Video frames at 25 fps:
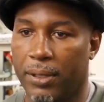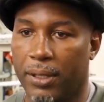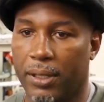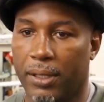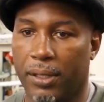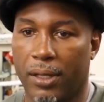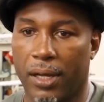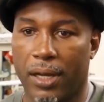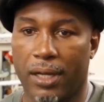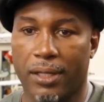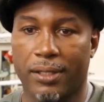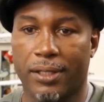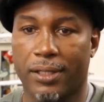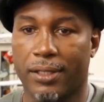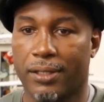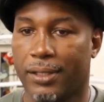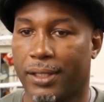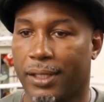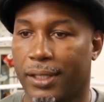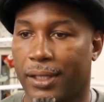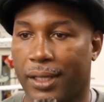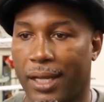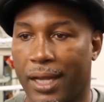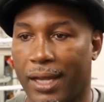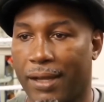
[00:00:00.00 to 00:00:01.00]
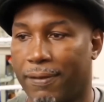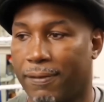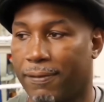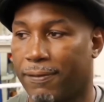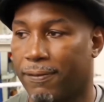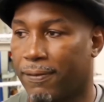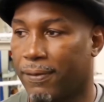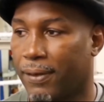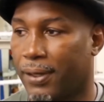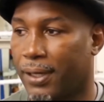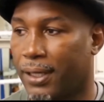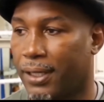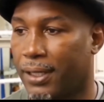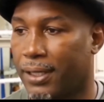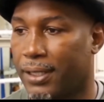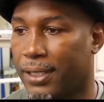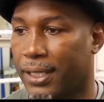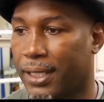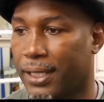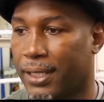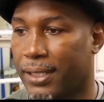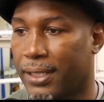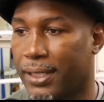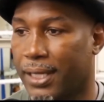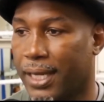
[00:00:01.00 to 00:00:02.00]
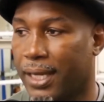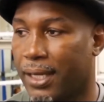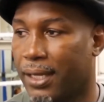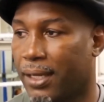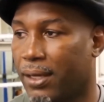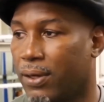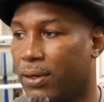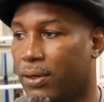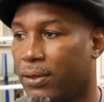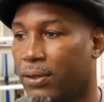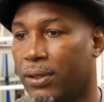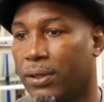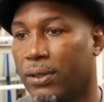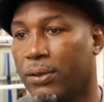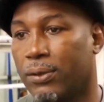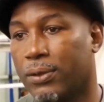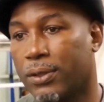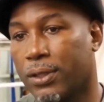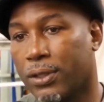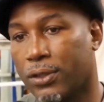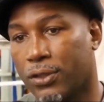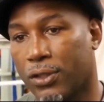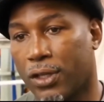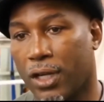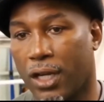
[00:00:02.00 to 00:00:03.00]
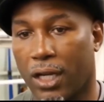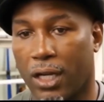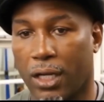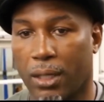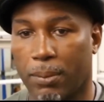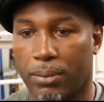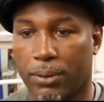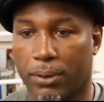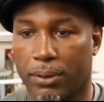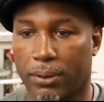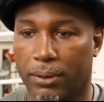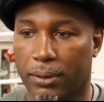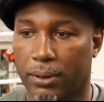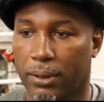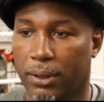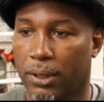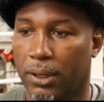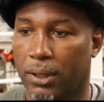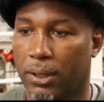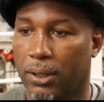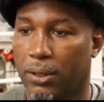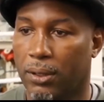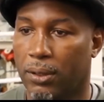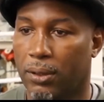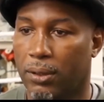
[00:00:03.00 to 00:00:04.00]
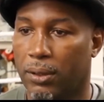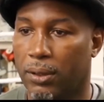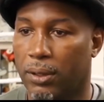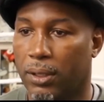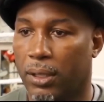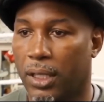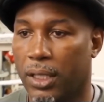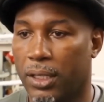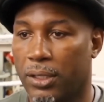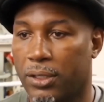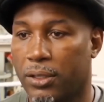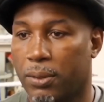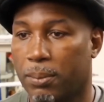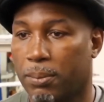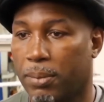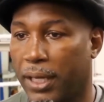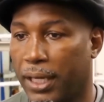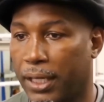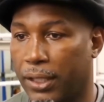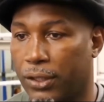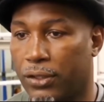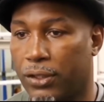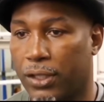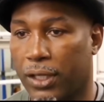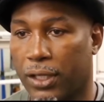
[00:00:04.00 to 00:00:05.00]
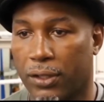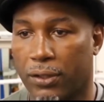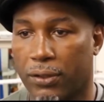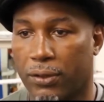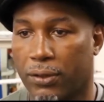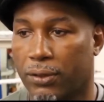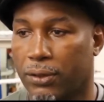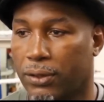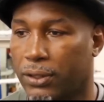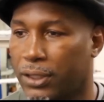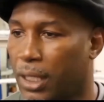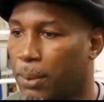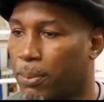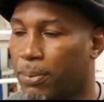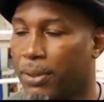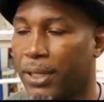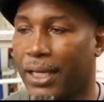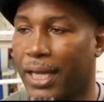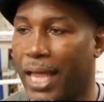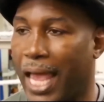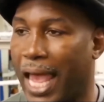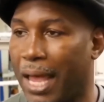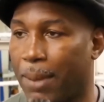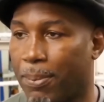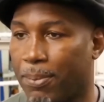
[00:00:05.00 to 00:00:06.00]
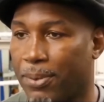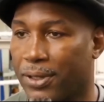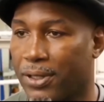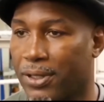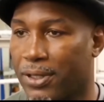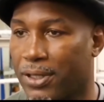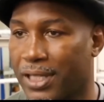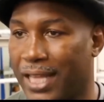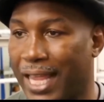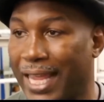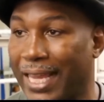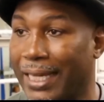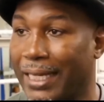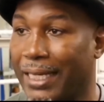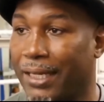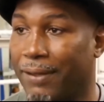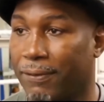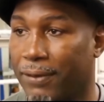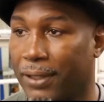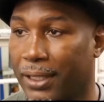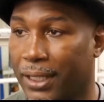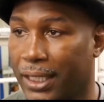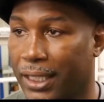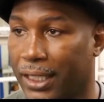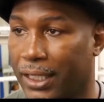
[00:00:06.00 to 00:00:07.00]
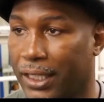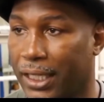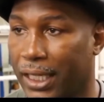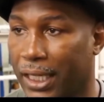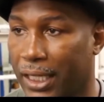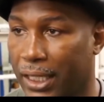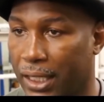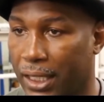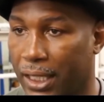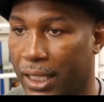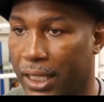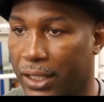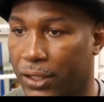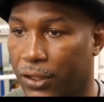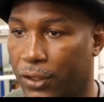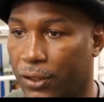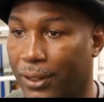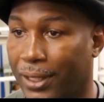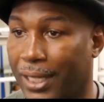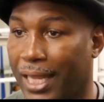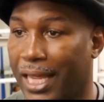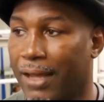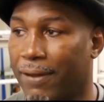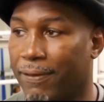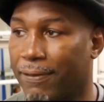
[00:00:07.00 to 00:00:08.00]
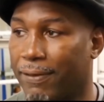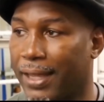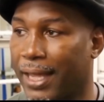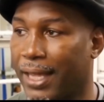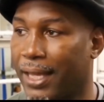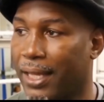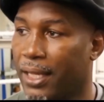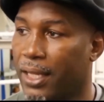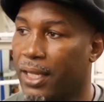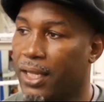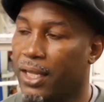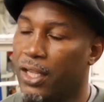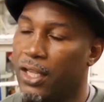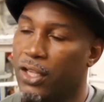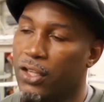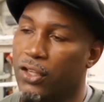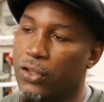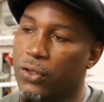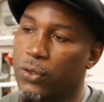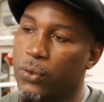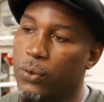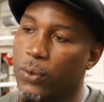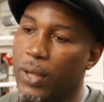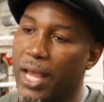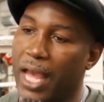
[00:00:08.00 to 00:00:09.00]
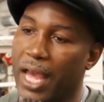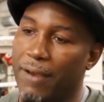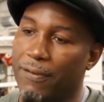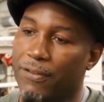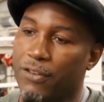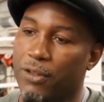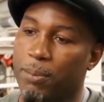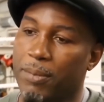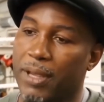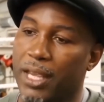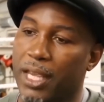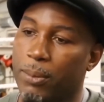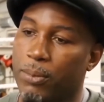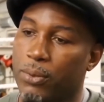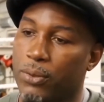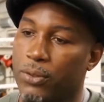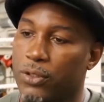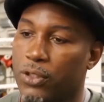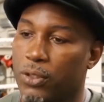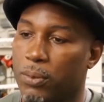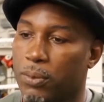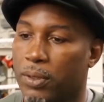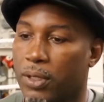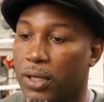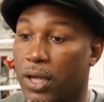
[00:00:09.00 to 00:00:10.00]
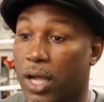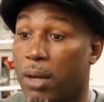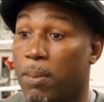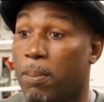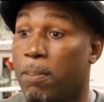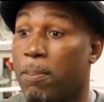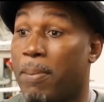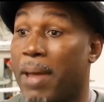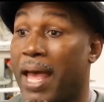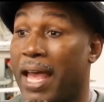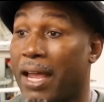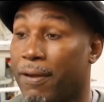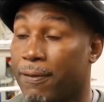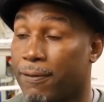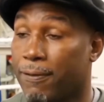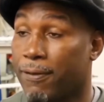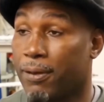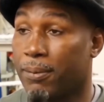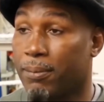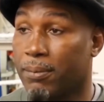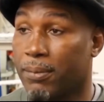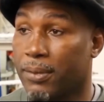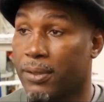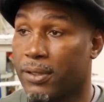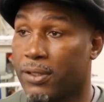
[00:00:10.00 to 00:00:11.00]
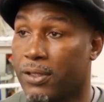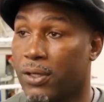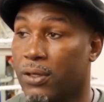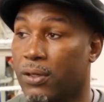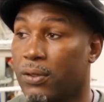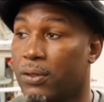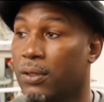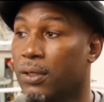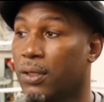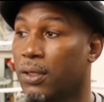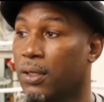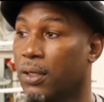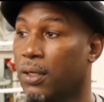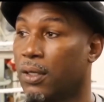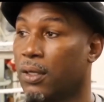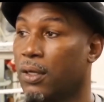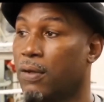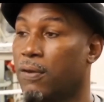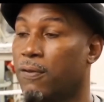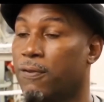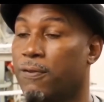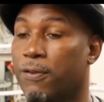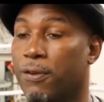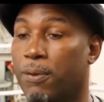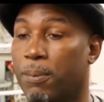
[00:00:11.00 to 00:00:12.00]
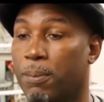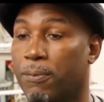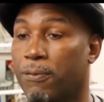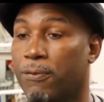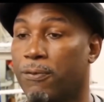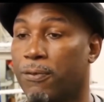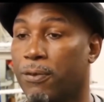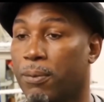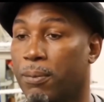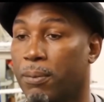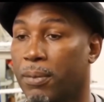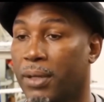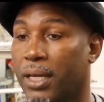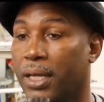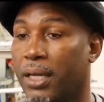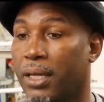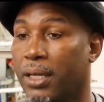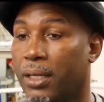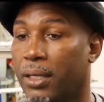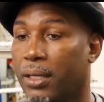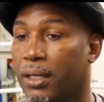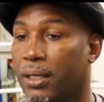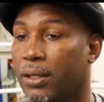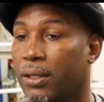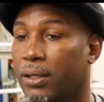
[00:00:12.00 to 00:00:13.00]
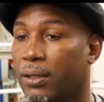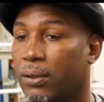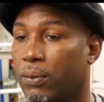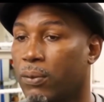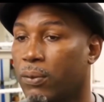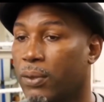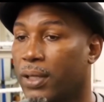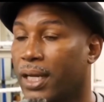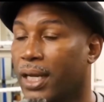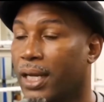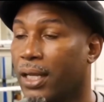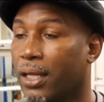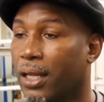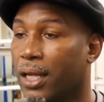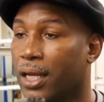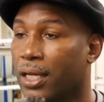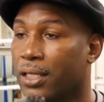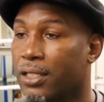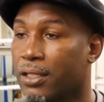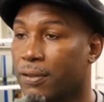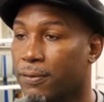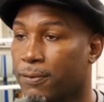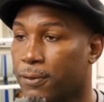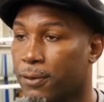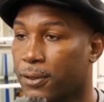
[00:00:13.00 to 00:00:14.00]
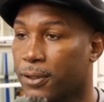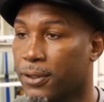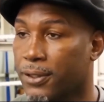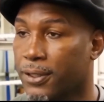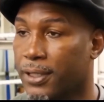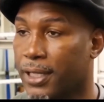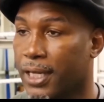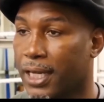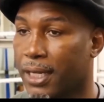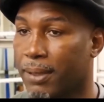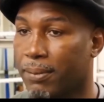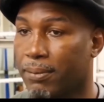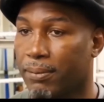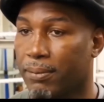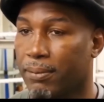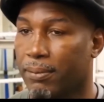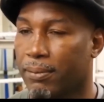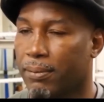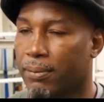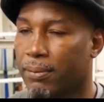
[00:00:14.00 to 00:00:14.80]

be losses in life in the sense that, oh, you lose a job or you lost your paycheck or something happens negatively in your life that you have to be able to come back from. So for me, you know, when I lost the first time,